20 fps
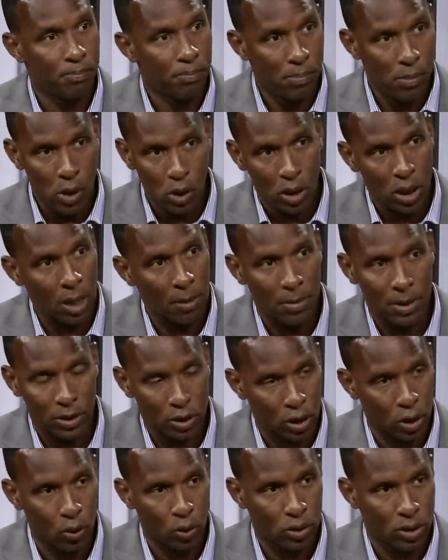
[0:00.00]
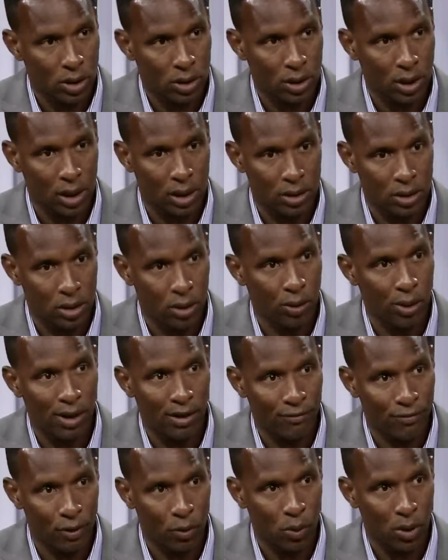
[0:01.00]
You come as close as you
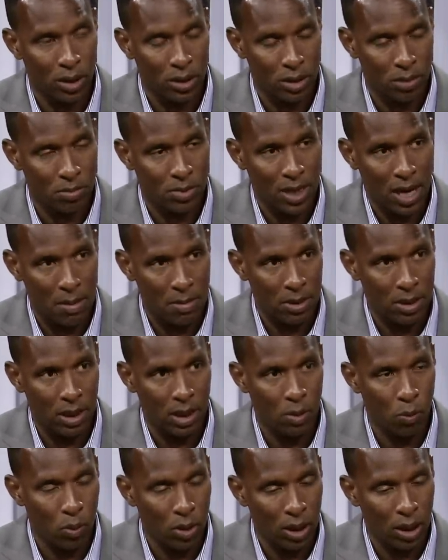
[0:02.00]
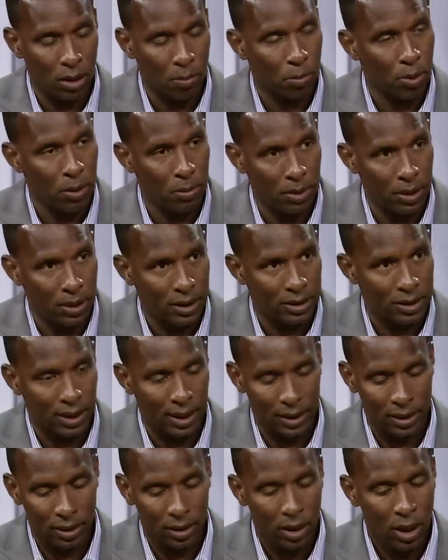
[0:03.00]
have for quite some time in winning a Premier League
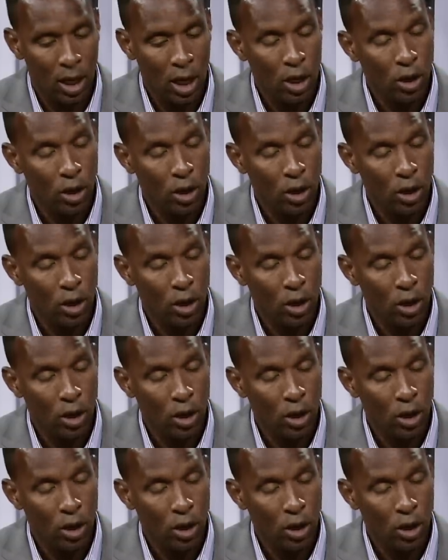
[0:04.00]
title.